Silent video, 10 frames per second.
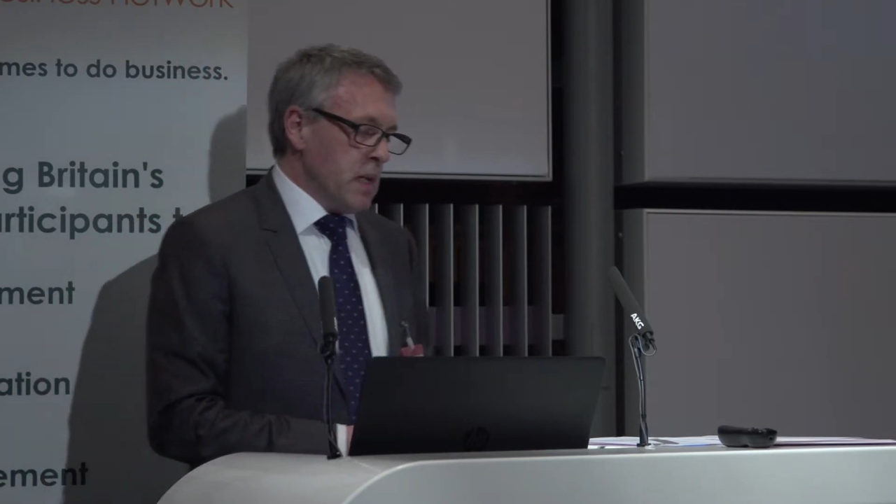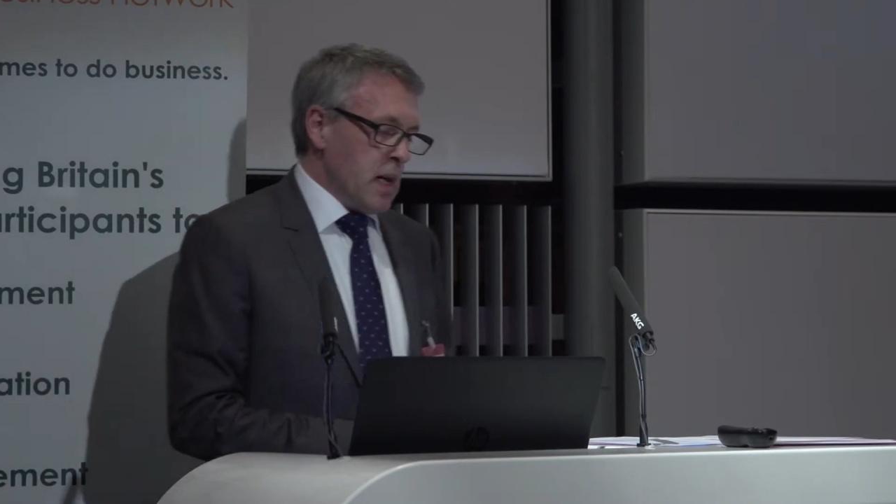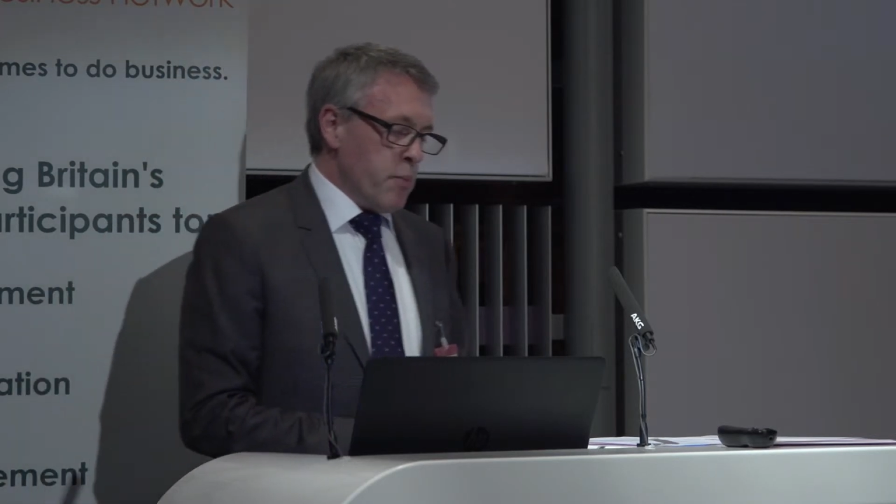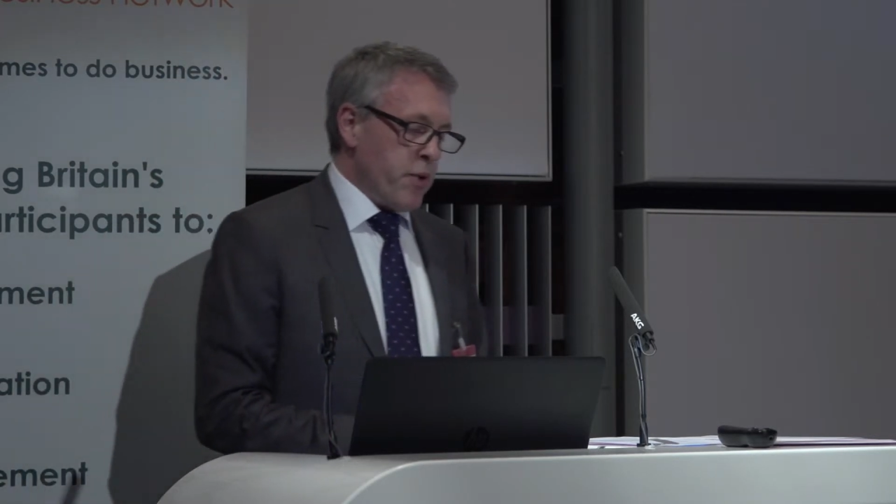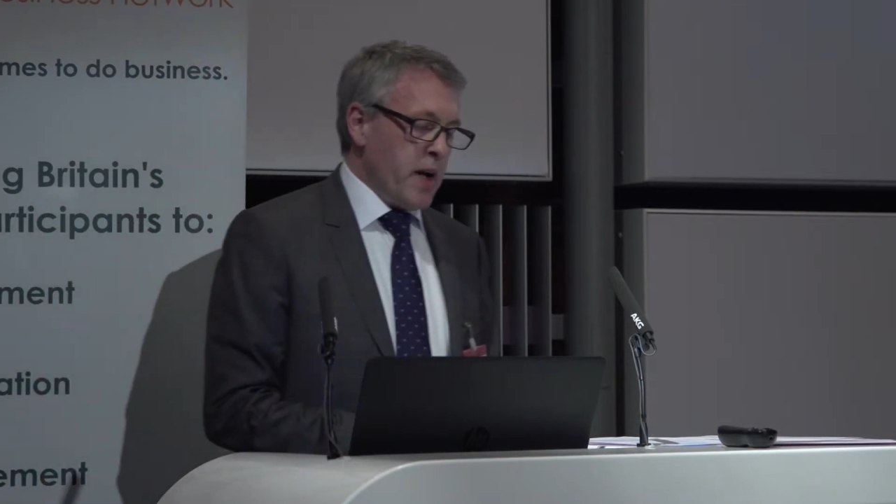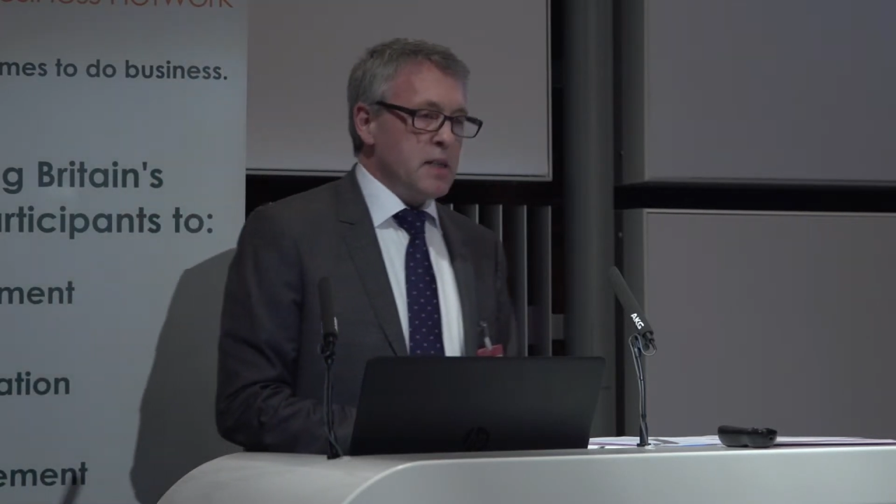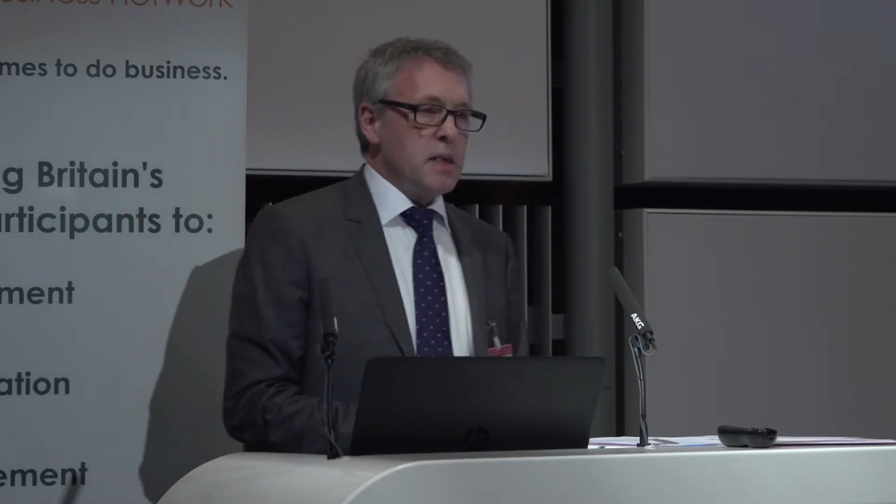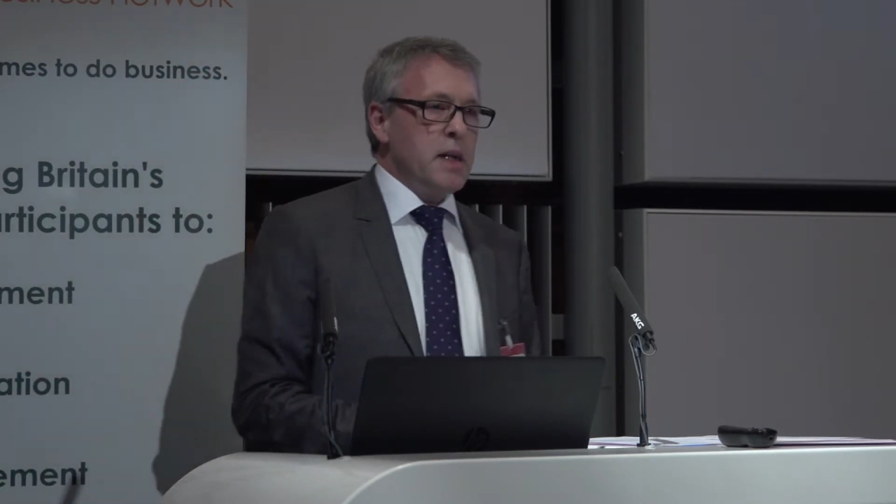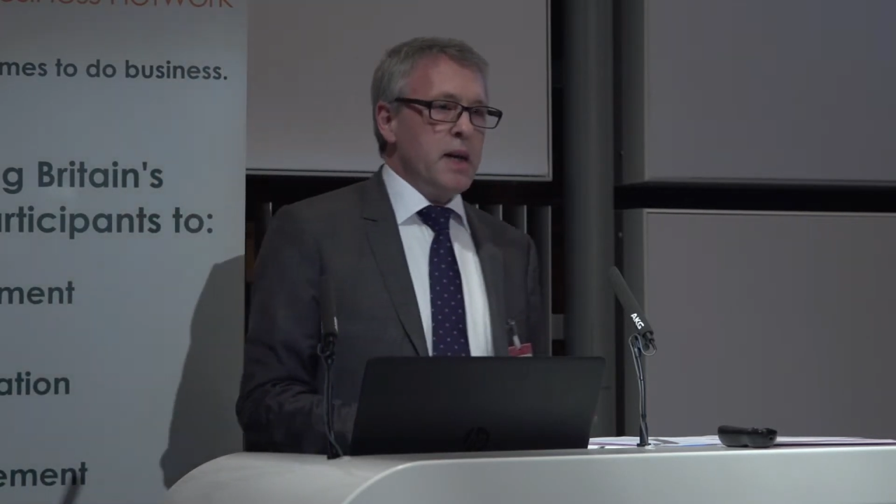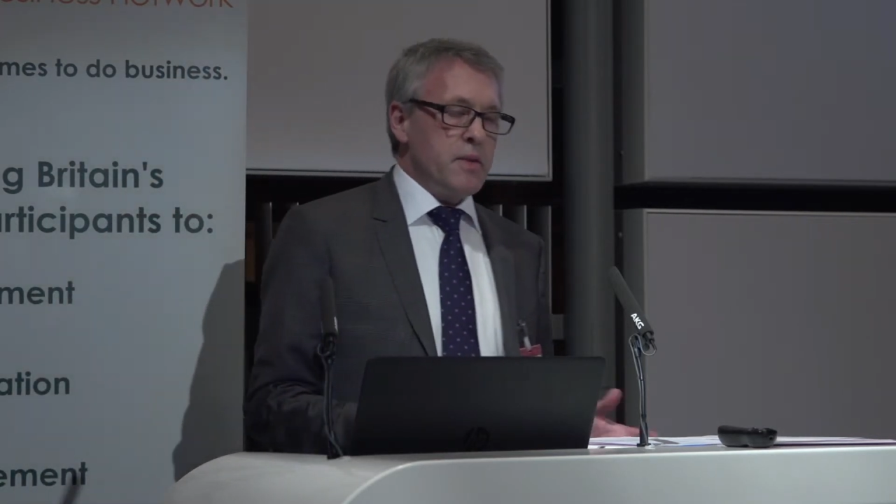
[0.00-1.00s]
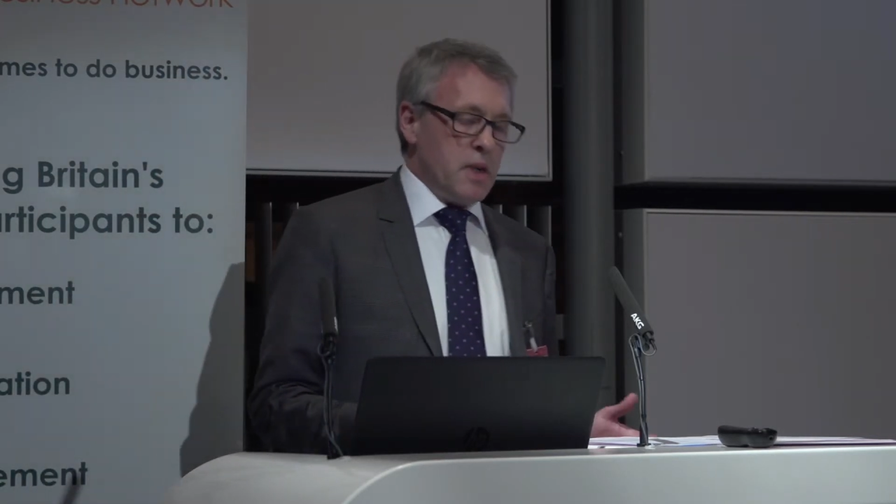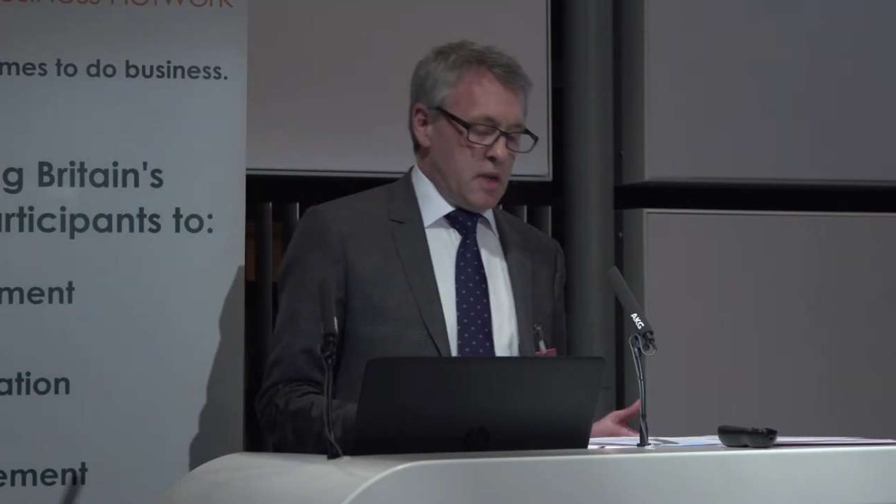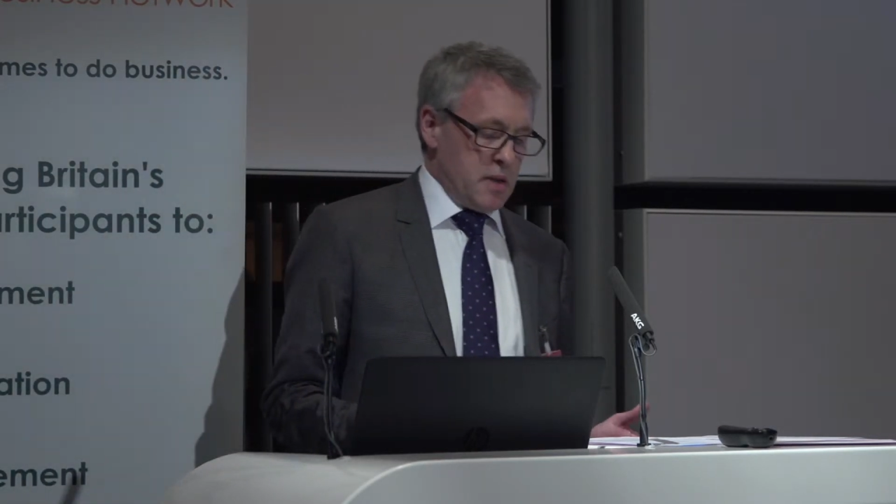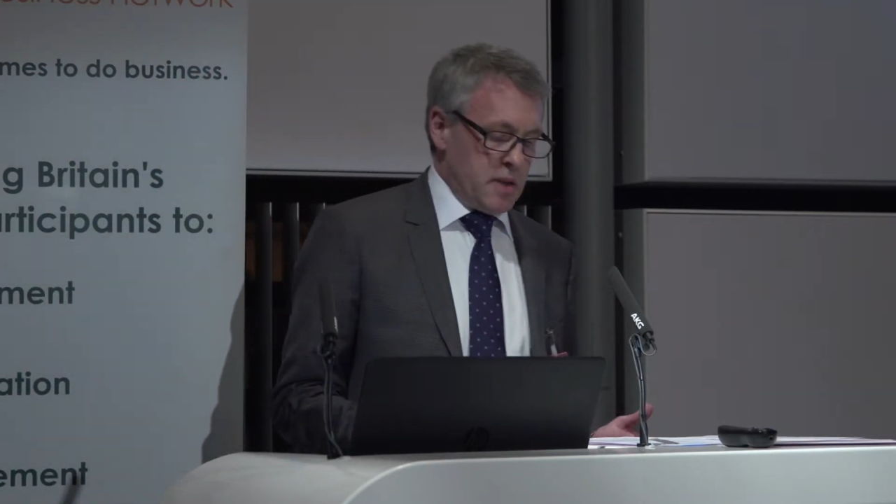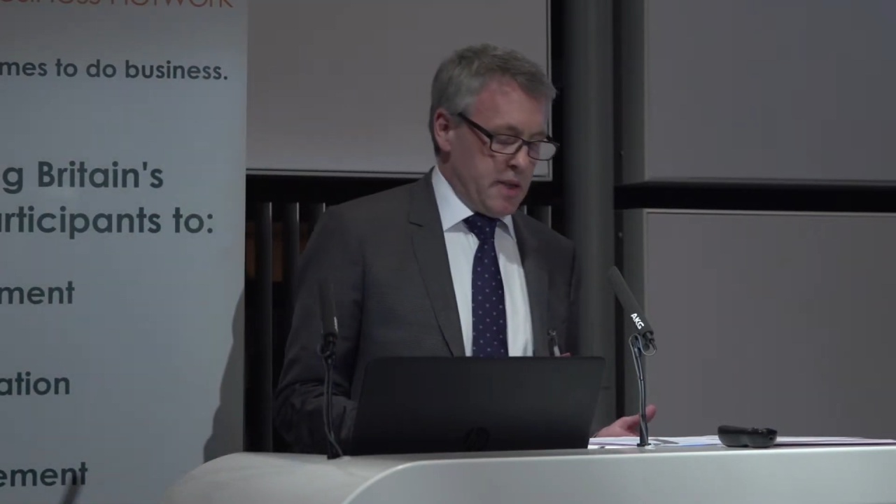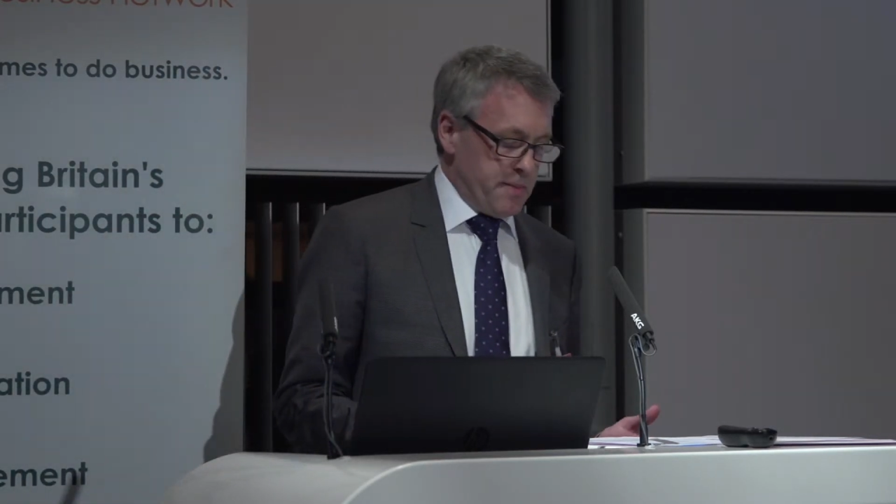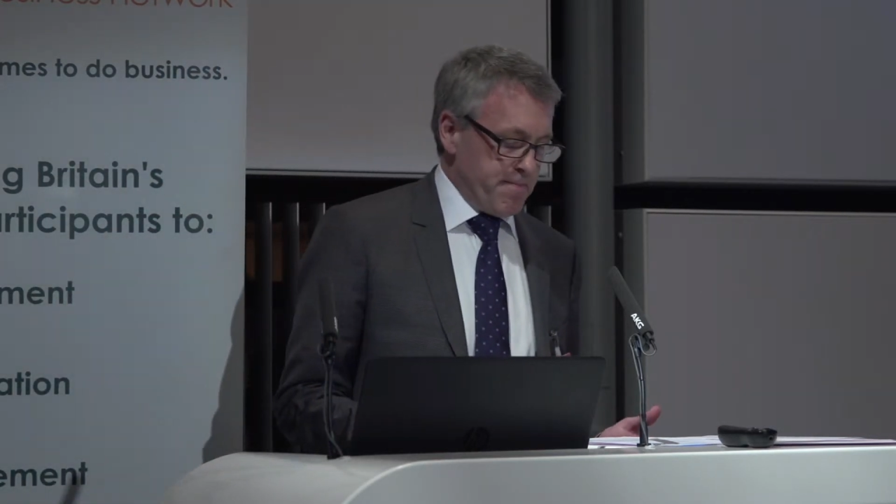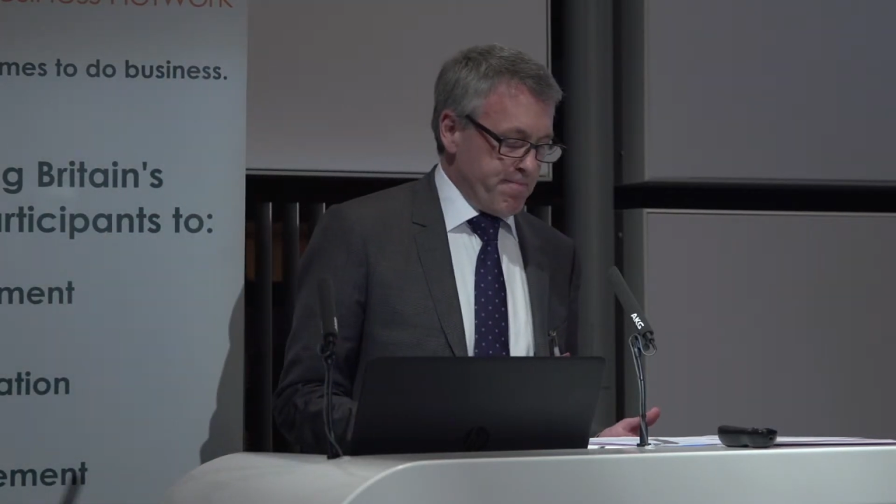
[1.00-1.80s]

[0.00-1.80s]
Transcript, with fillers: and practically everlasting.